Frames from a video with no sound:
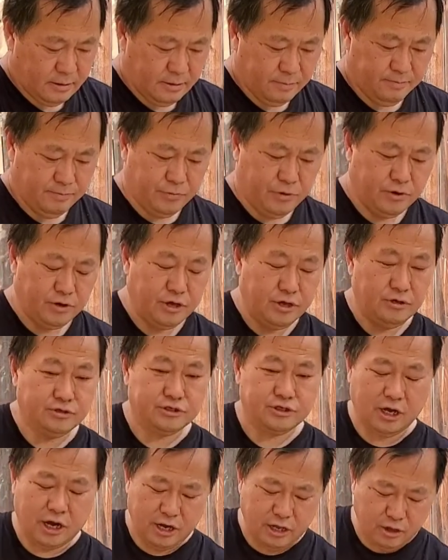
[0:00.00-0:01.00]
You can use
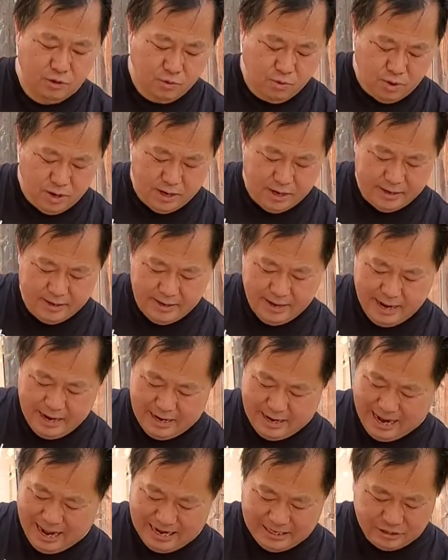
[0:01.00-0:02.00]
salt you want, not a
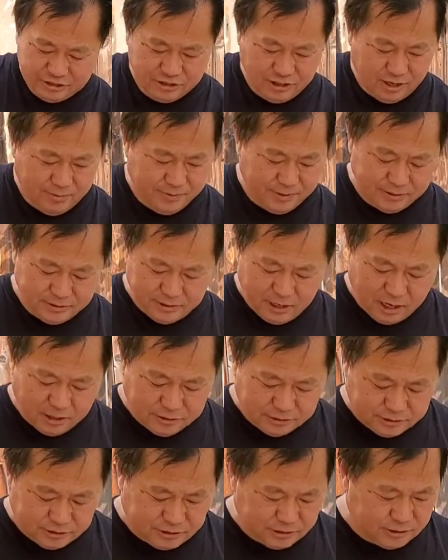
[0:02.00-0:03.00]
lot of salt because all this
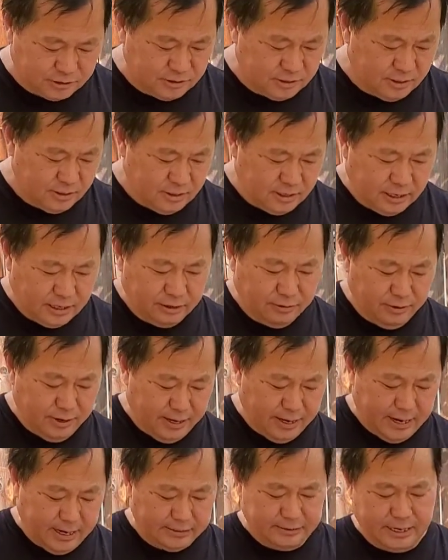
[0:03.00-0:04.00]
ingredient
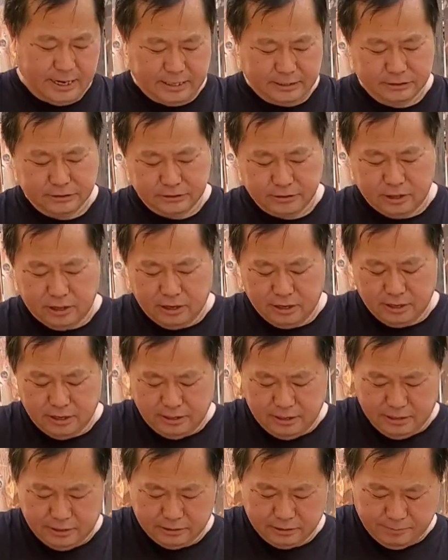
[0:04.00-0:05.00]
has a lot of salt on it.
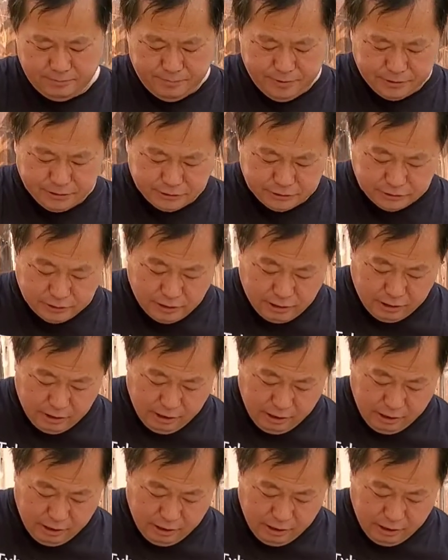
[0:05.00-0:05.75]
There's a pinch of salt.